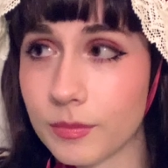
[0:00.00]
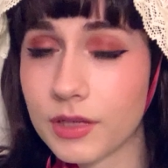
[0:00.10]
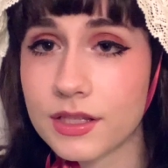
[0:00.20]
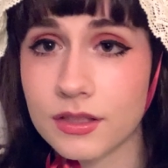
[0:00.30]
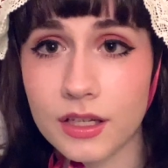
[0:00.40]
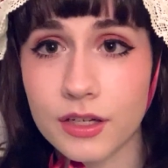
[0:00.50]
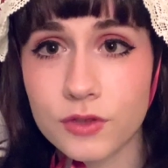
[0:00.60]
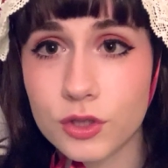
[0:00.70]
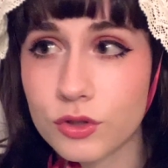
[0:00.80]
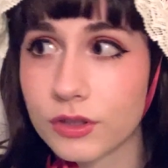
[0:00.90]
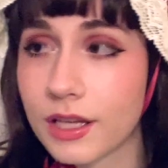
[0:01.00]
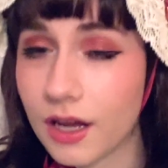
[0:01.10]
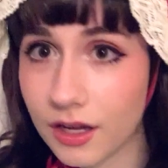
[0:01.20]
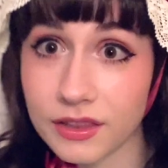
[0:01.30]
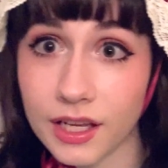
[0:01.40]
it's a lot of usually
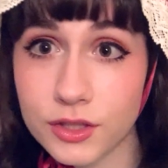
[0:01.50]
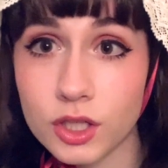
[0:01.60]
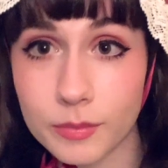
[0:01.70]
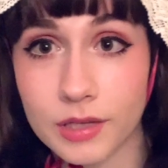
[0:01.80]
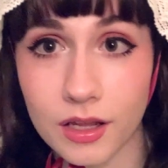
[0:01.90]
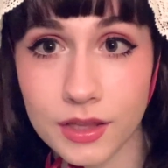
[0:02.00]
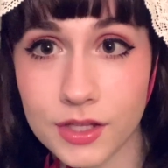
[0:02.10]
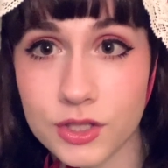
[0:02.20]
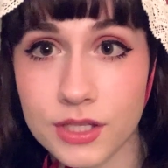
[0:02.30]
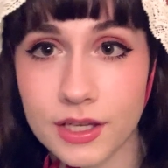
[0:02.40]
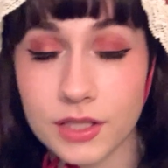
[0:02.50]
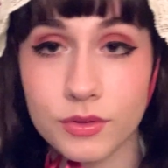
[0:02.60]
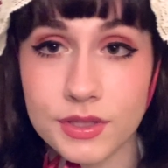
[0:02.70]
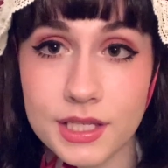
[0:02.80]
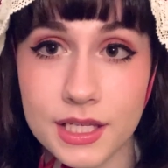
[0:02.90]
online terminology that you
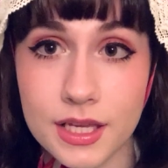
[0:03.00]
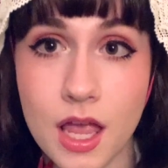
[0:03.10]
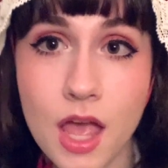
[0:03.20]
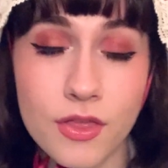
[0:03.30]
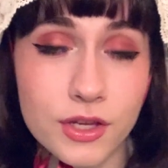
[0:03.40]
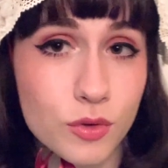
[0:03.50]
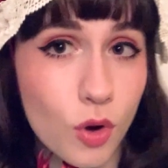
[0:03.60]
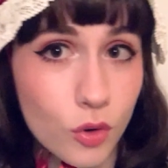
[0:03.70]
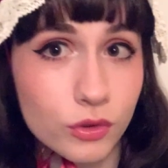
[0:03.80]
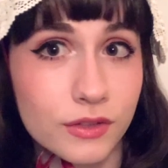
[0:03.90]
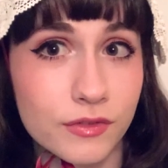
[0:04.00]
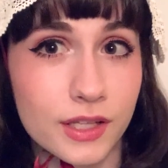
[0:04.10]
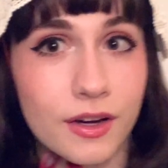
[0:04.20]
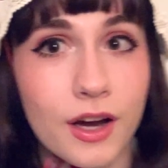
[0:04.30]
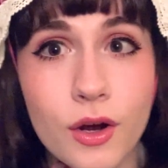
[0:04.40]
see that you only
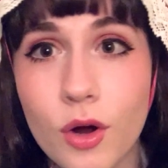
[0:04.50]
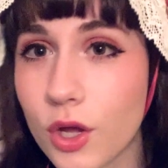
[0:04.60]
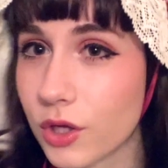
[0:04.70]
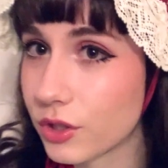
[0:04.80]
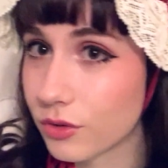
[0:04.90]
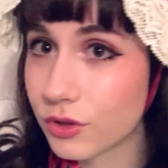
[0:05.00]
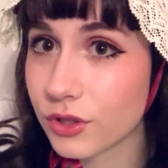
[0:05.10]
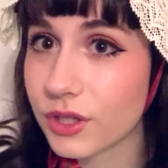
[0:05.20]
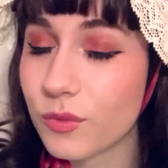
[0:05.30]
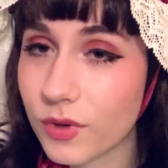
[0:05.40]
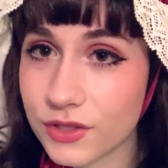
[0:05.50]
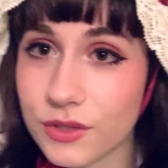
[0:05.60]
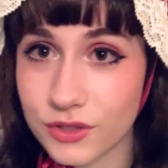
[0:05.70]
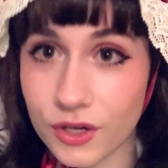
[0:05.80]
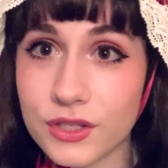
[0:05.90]
figure out usually once you
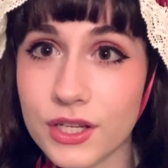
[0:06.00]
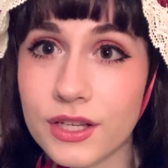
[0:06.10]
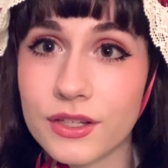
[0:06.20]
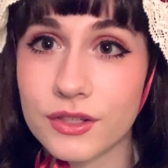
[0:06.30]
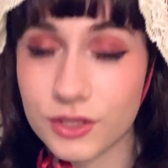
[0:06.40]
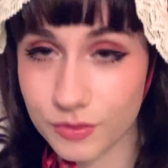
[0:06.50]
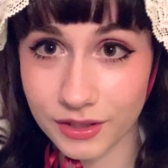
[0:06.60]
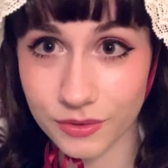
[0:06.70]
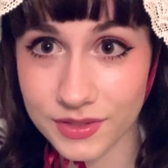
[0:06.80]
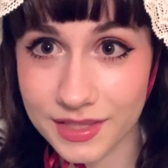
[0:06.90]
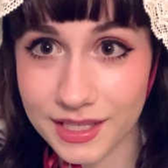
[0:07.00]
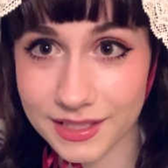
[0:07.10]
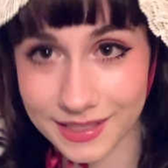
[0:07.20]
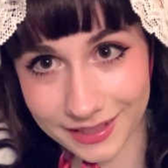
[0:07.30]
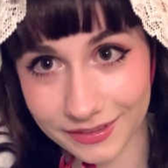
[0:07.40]
start doing those
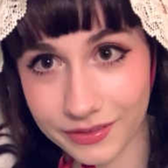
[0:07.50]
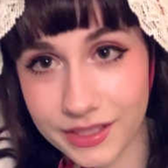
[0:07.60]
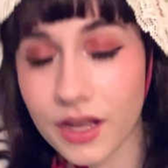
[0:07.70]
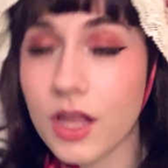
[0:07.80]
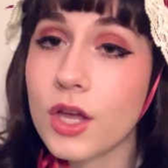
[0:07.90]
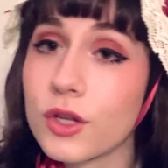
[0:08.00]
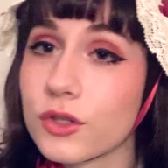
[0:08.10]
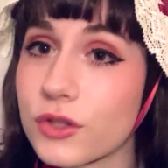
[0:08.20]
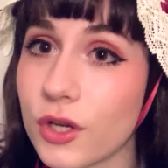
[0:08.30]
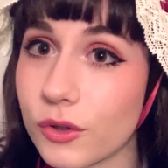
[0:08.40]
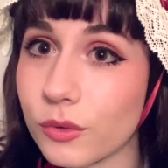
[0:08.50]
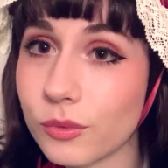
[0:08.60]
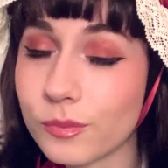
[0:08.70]
things in Lolita. So